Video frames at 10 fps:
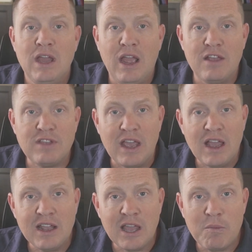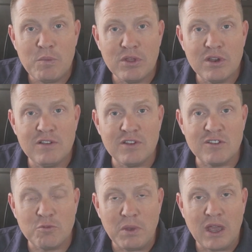As AI capabilities
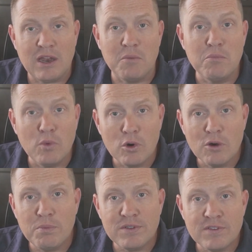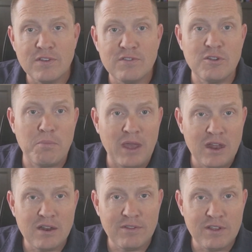expand and more businesses
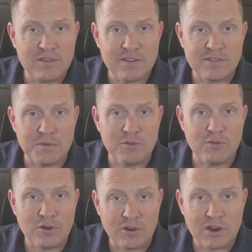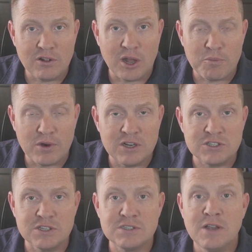depend on these systems for critical
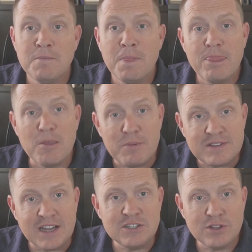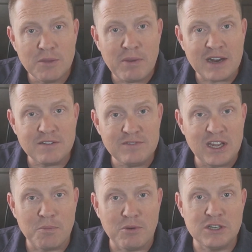operations, the potential impact of
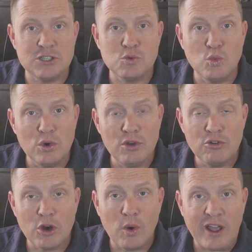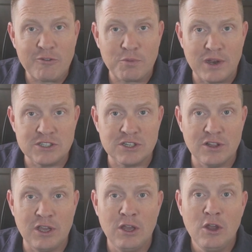data breaches will grow
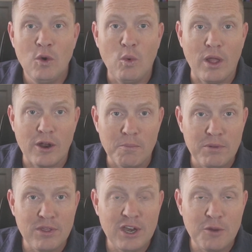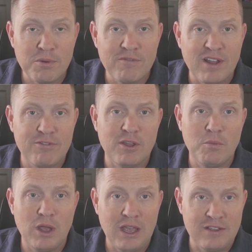exponentially while our ability to prevent them
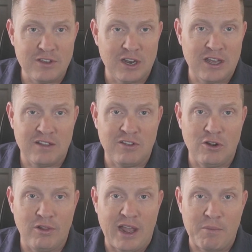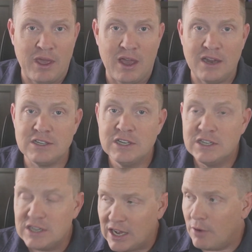is going to continue to lag behind.
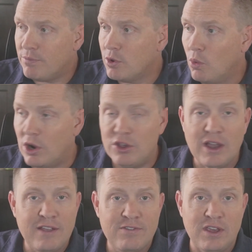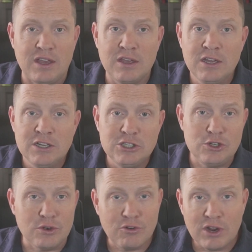Now, what do you guys think? Do
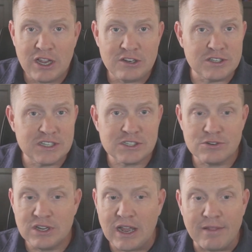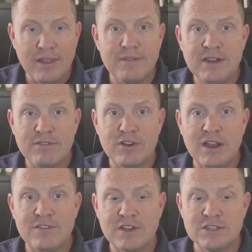you agree? Do you disagree? I love to have a great
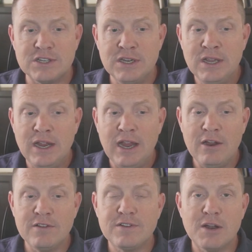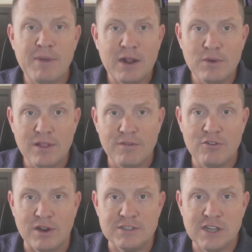discussion. Here at Startup Hakk, we love to
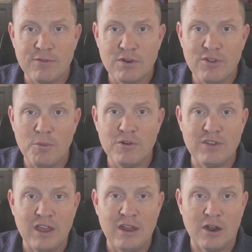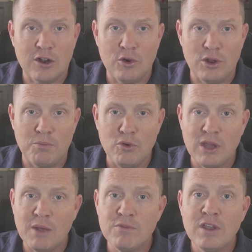train software developers in our coding boot
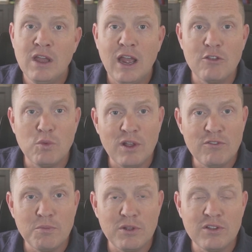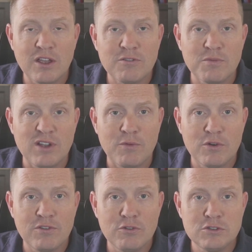camps, as well as to build custom software
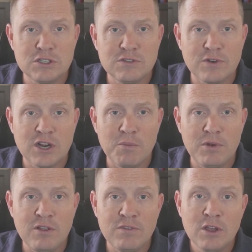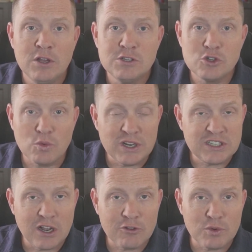solutions for companies. So reach
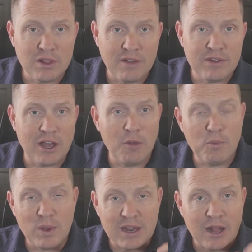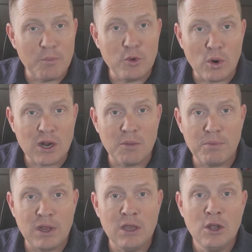out because we'd love to help. We can help your
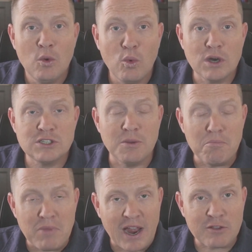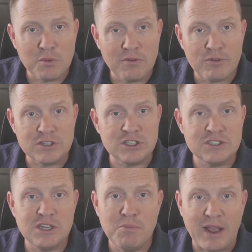company work to maximum
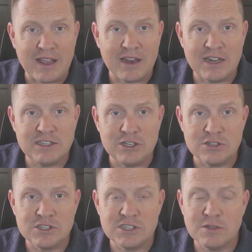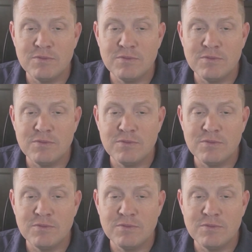efficiency by connecting your systems